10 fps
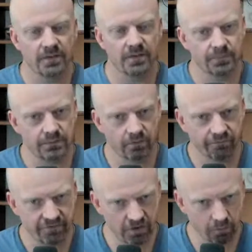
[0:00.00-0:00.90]
make people
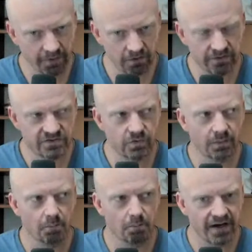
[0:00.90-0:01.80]
feel better is you
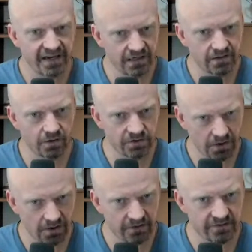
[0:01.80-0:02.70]
can bind their
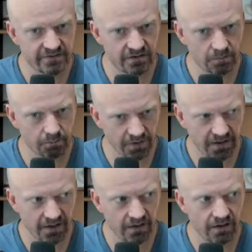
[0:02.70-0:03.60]
toxins in the
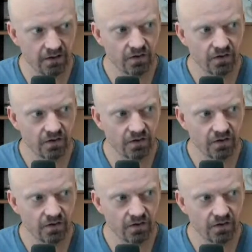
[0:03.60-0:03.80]
blood